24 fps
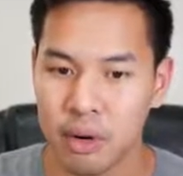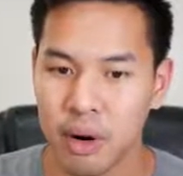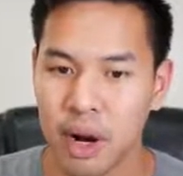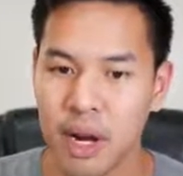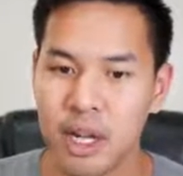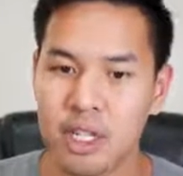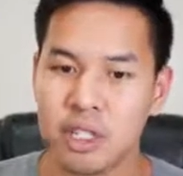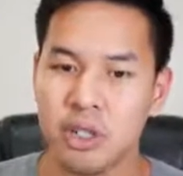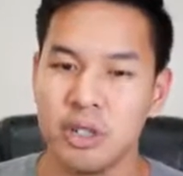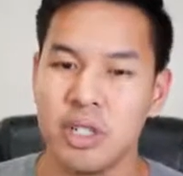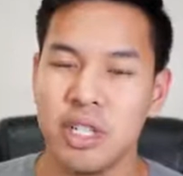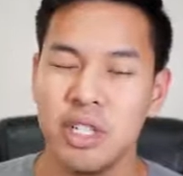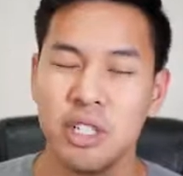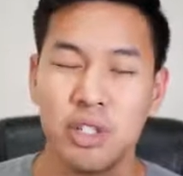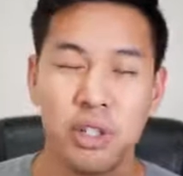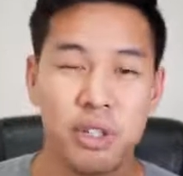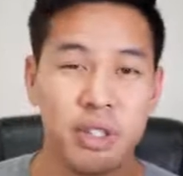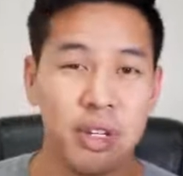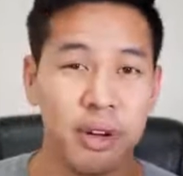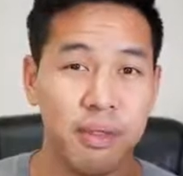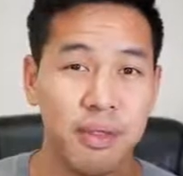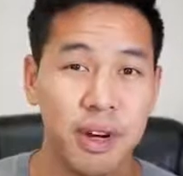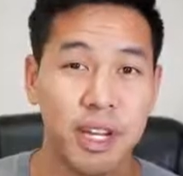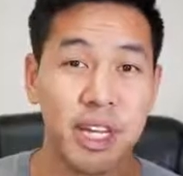right? So these are
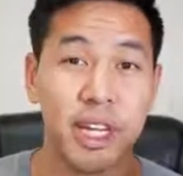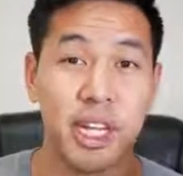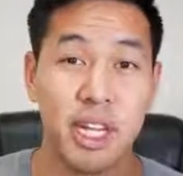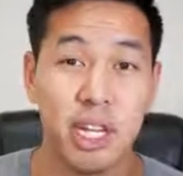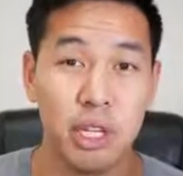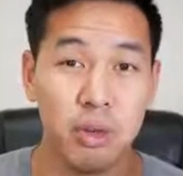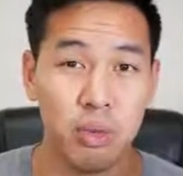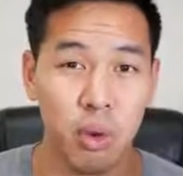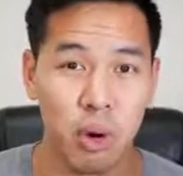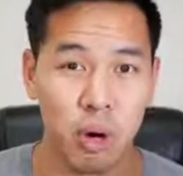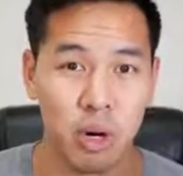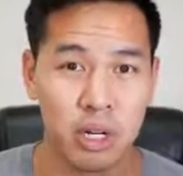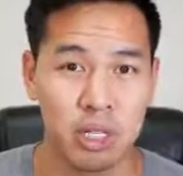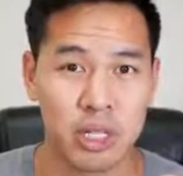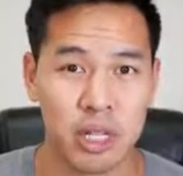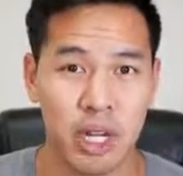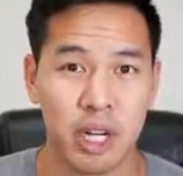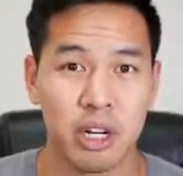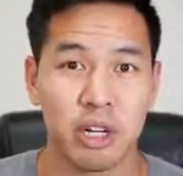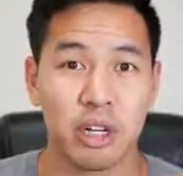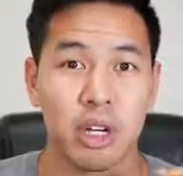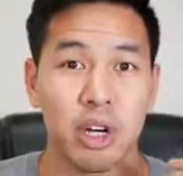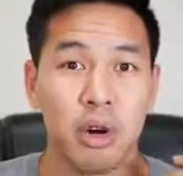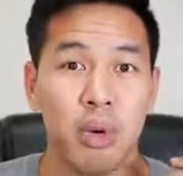different keywords
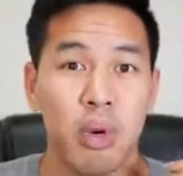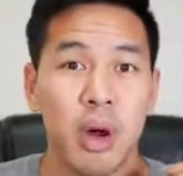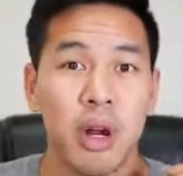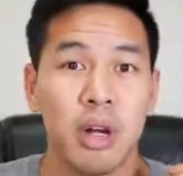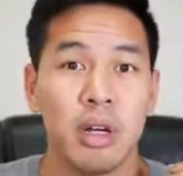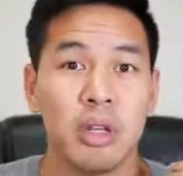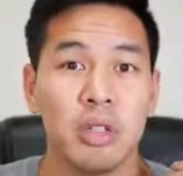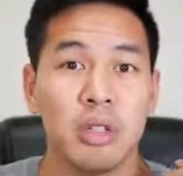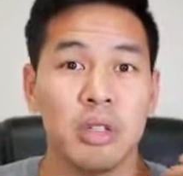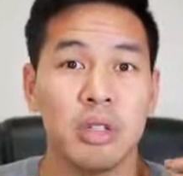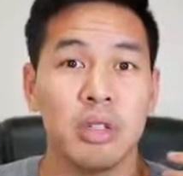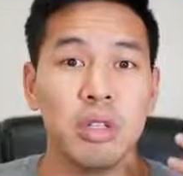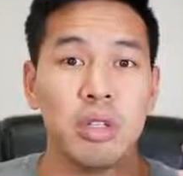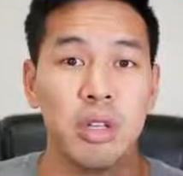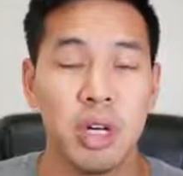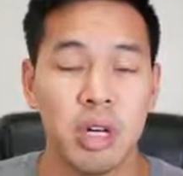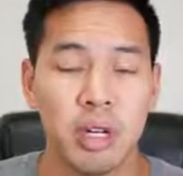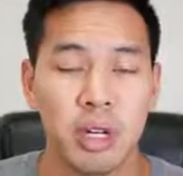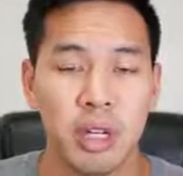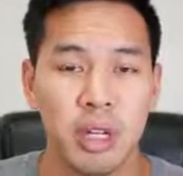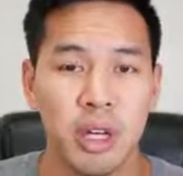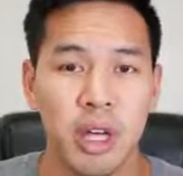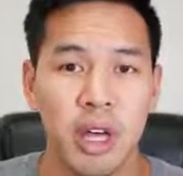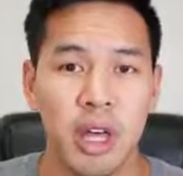that you're gonna want to look
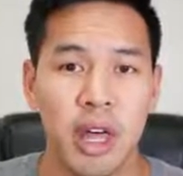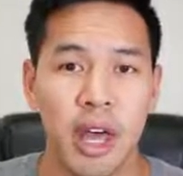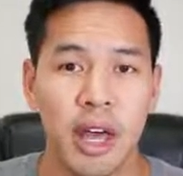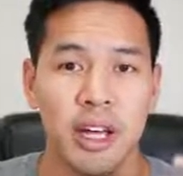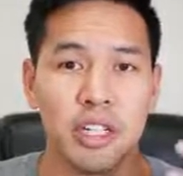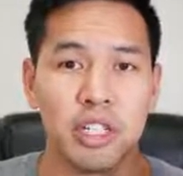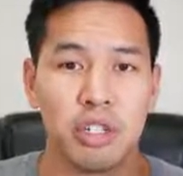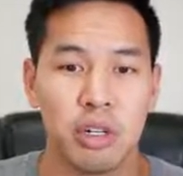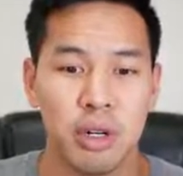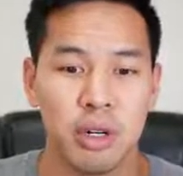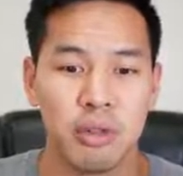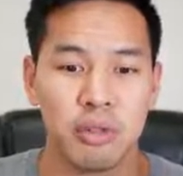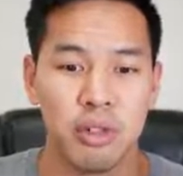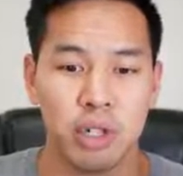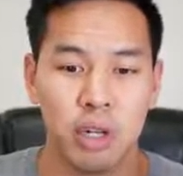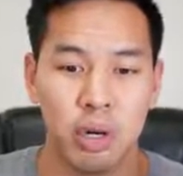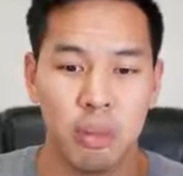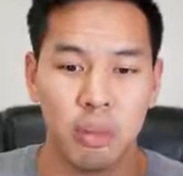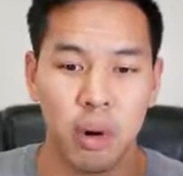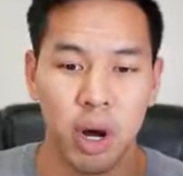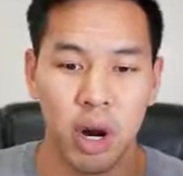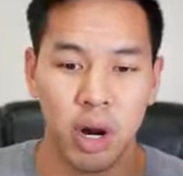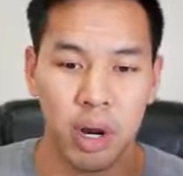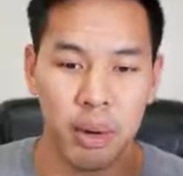and search for your
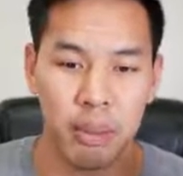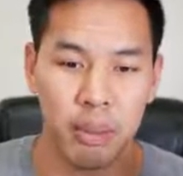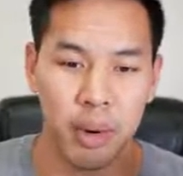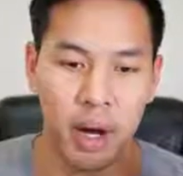product